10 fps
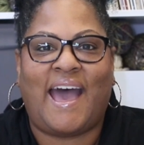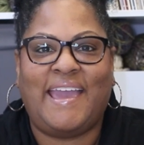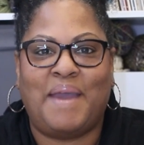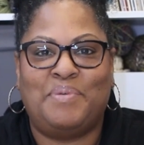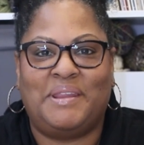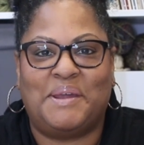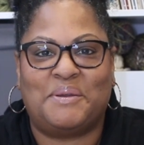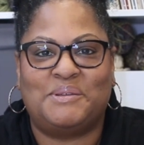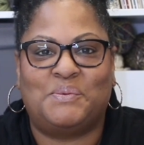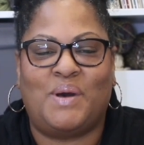Hi Happy
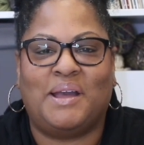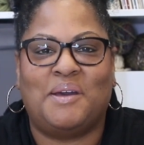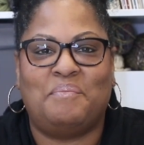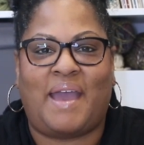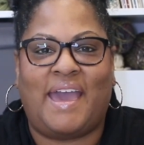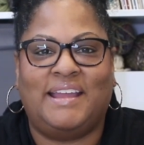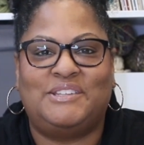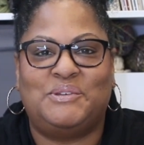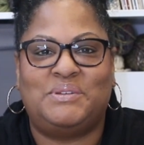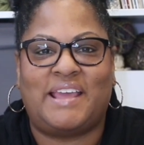Knitters, welcome back
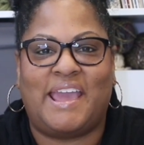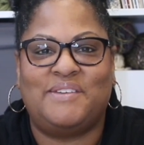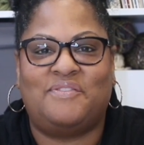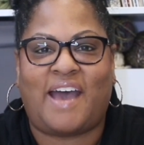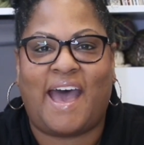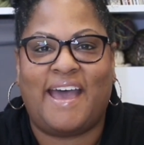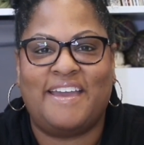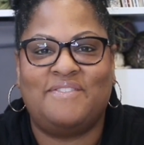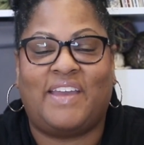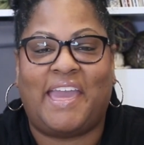to day
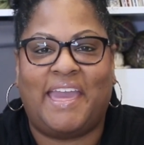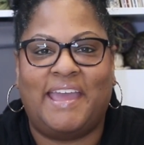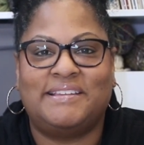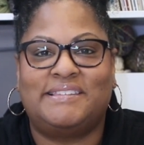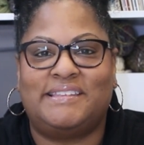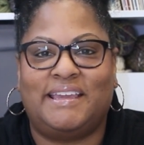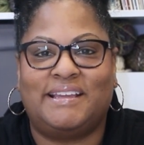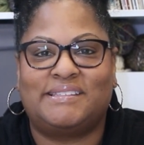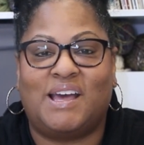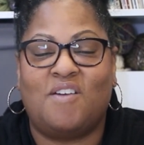5 and
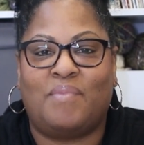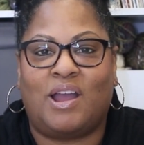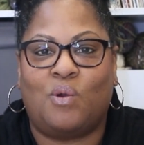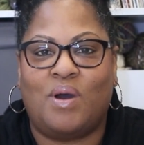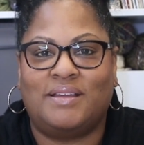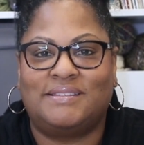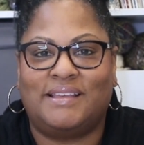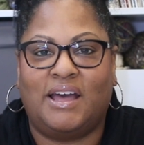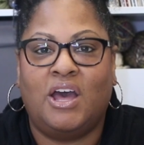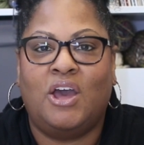6 of my
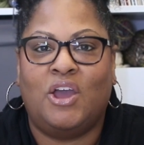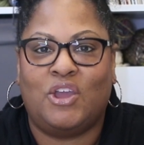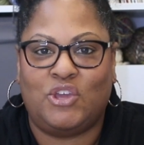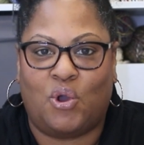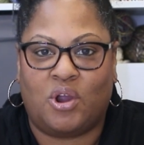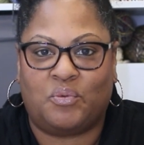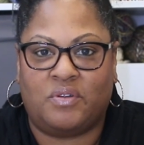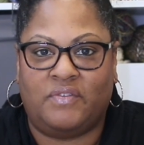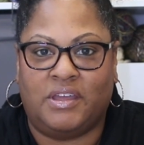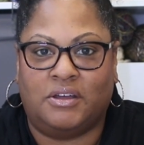Kwanzaa yarn
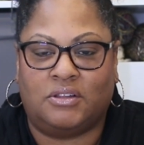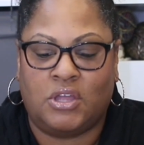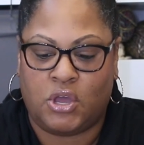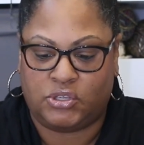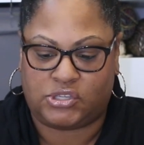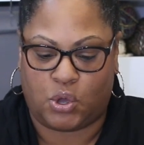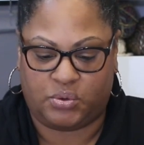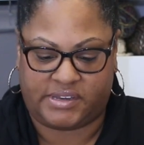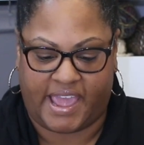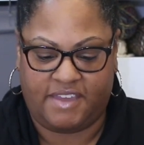reveal. So
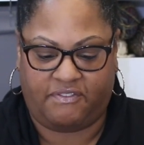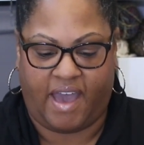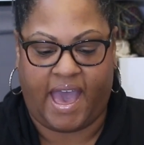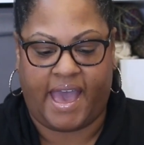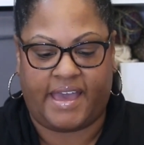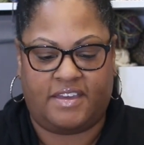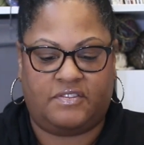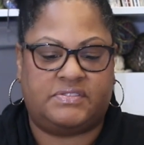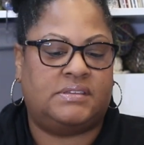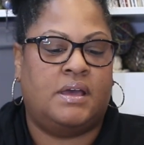day
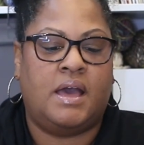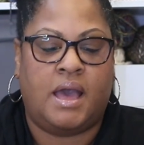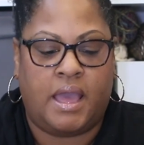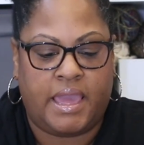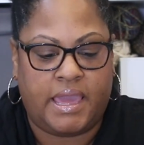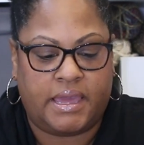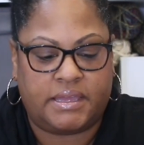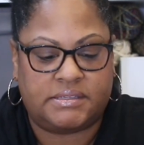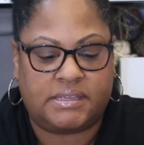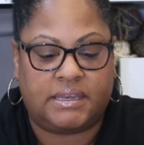5
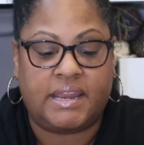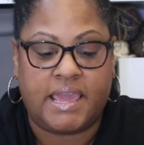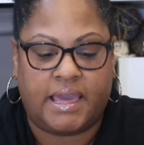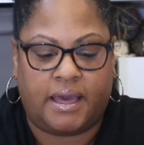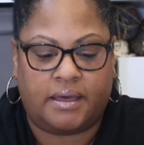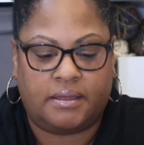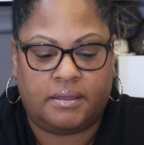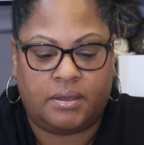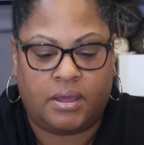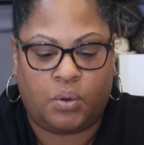is Nia,
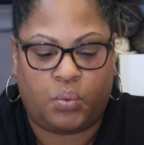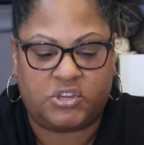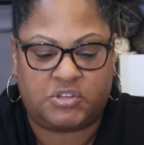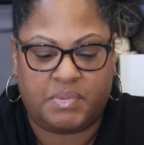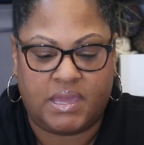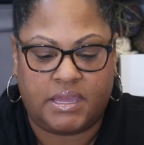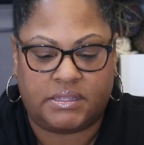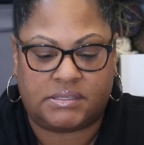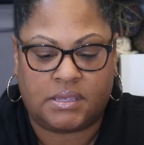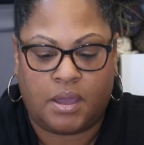which
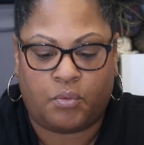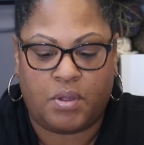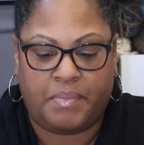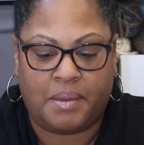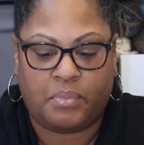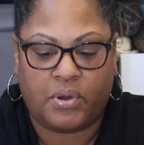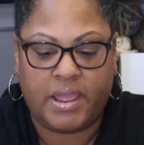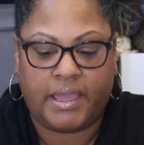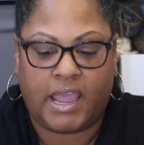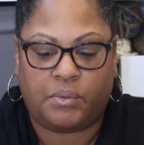means
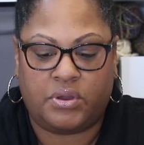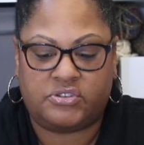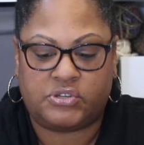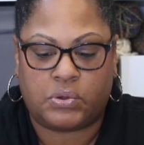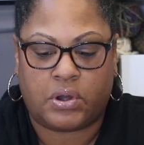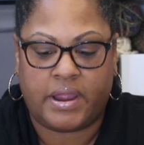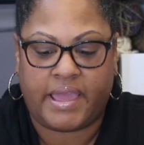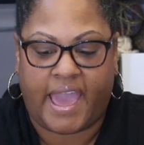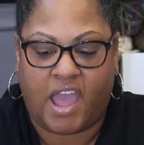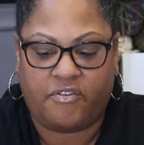remembering and
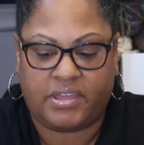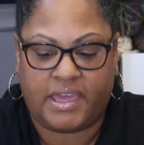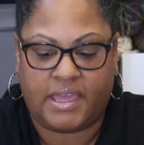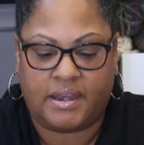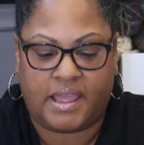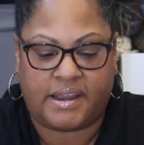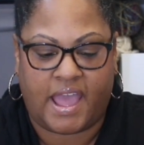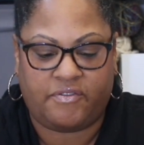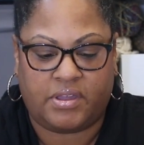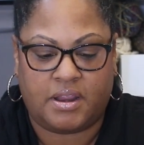restoring African and
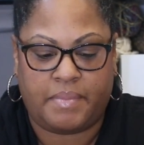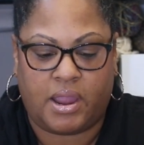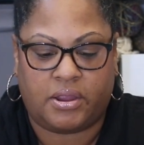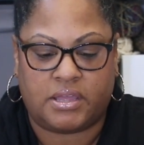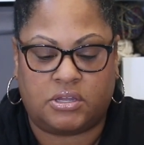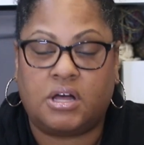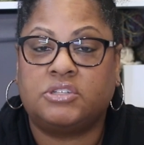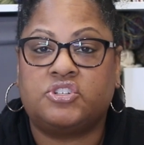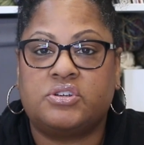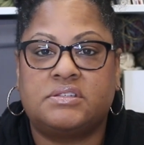African American
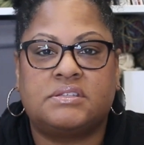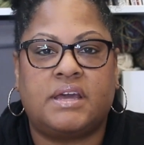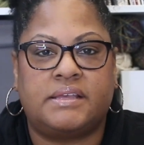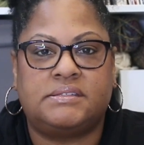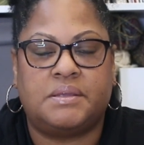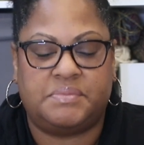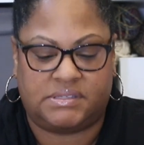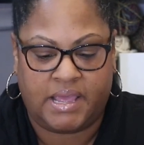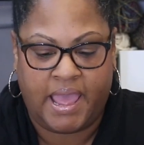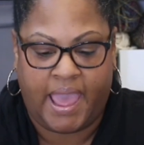cultures,
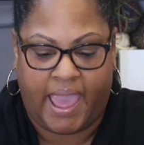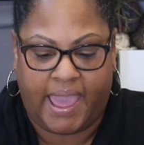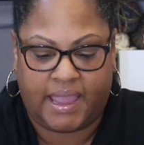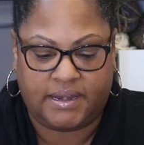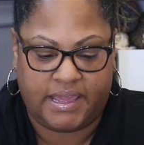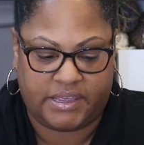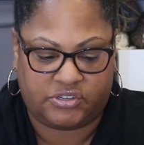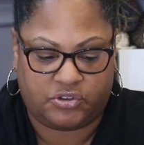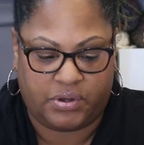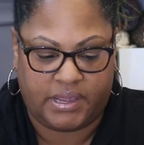customs, and
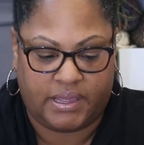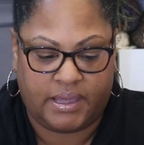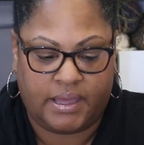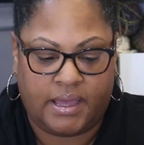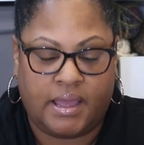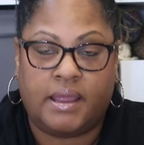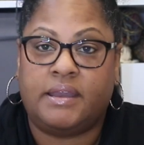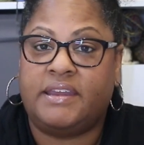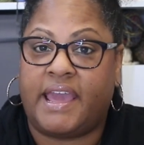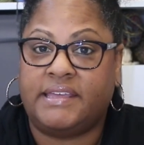history.
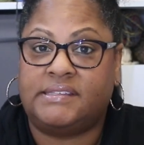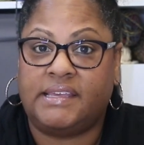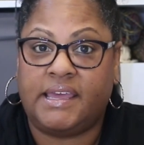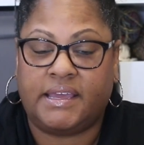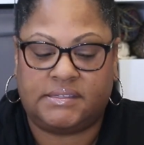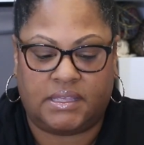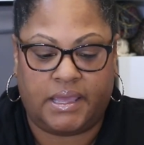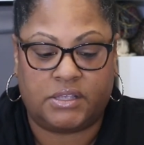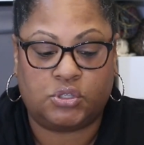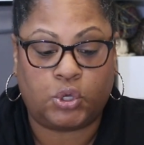Day 6
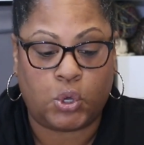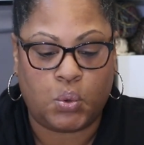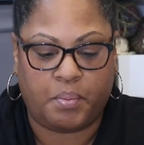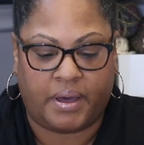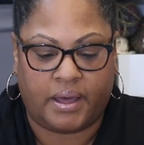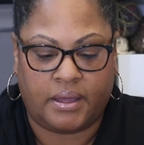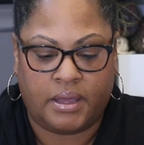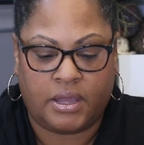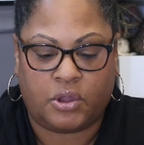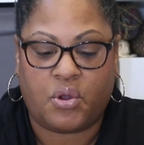is Kumba,
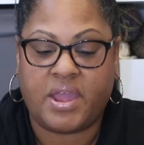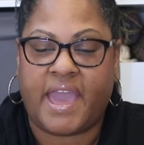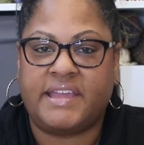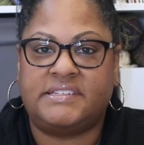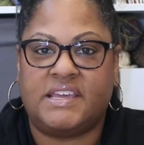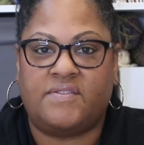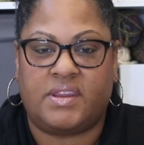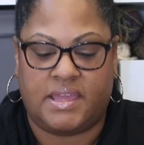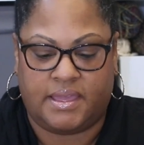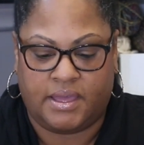
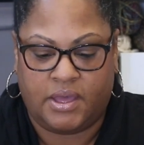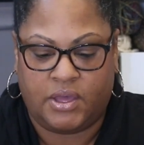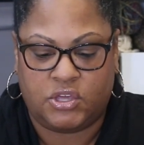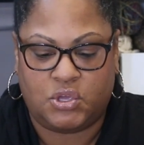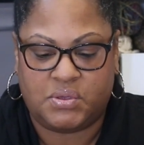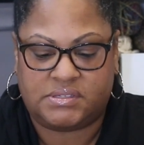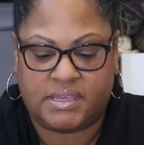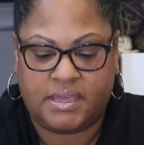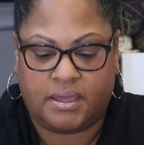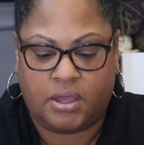creativity,
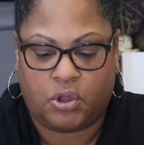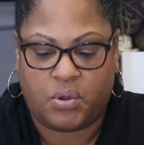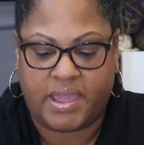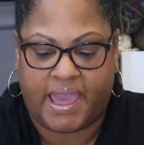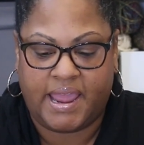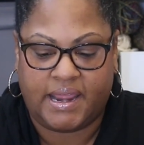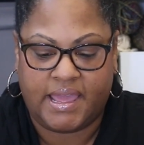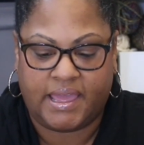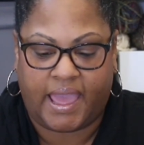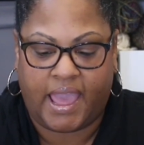using,
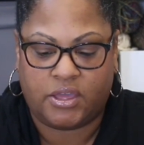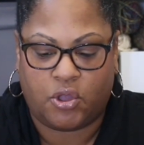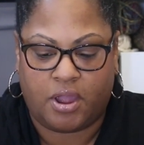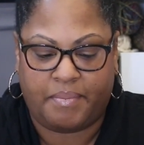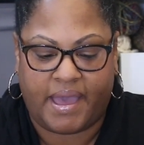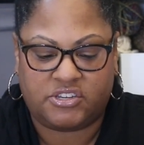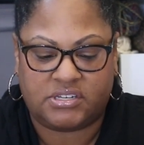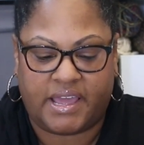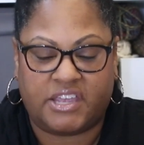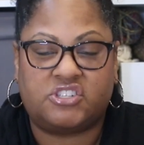creating, and your
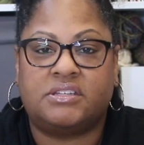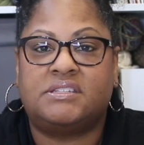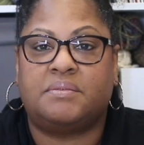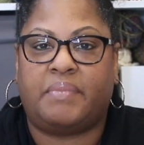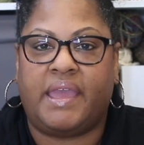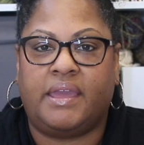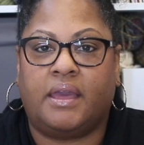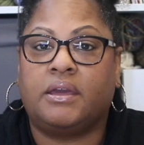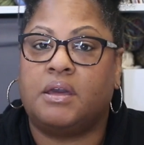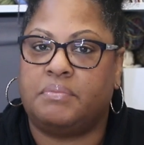imagination to
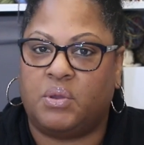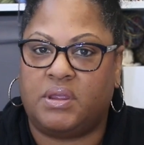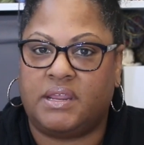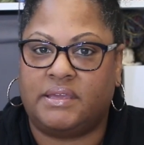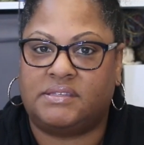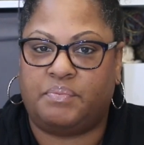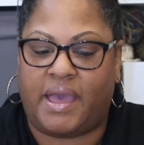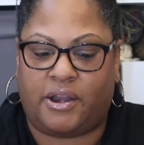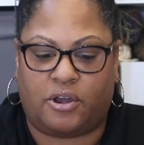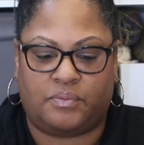make communities
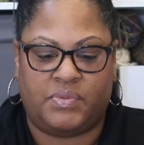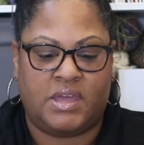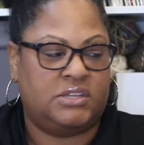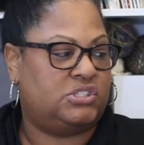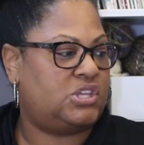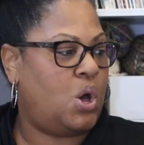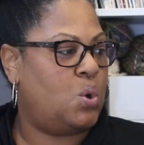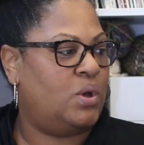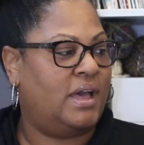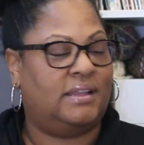better.
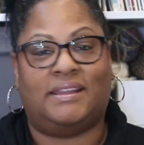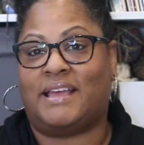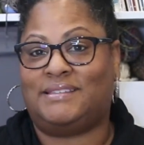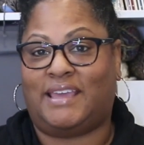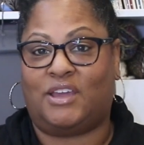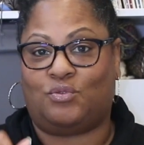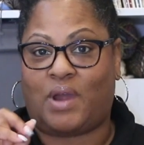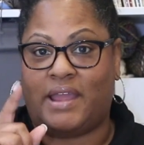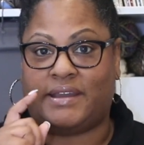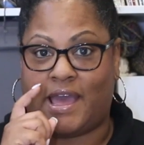So let's get
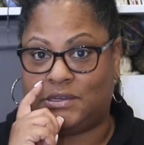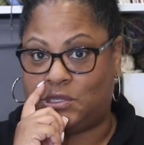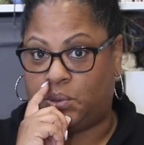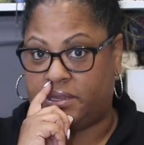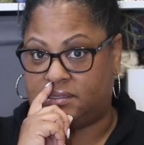right down to it.